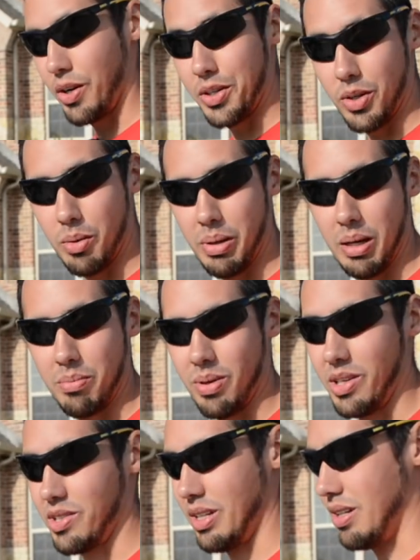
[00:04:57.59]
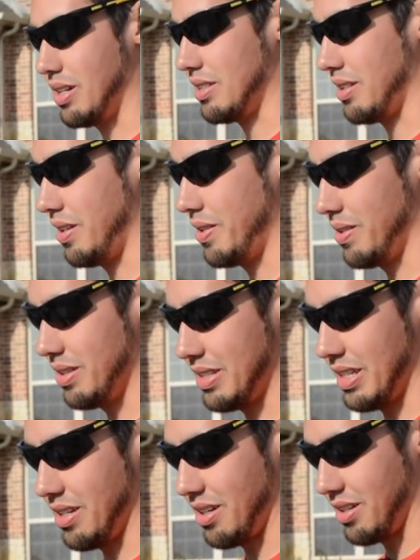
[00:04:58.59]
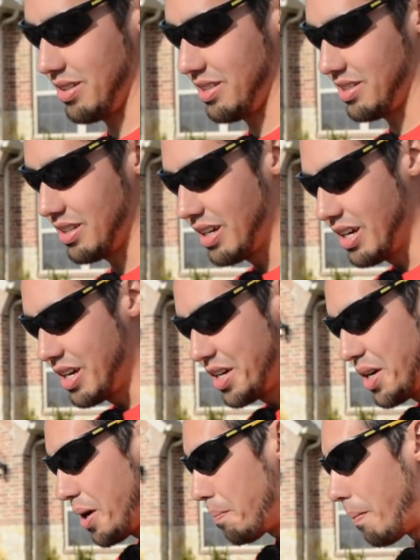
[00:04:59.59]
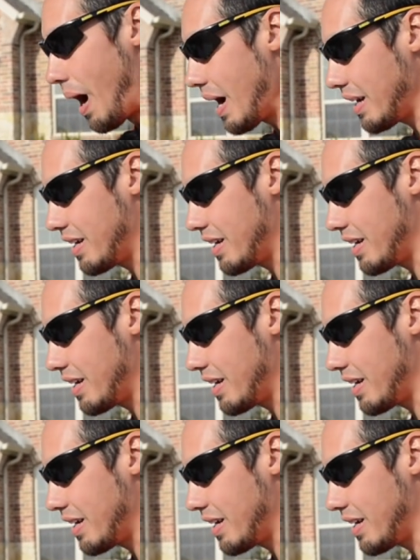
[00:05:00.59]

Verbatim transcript: shown you a paintbrush that costs $110. My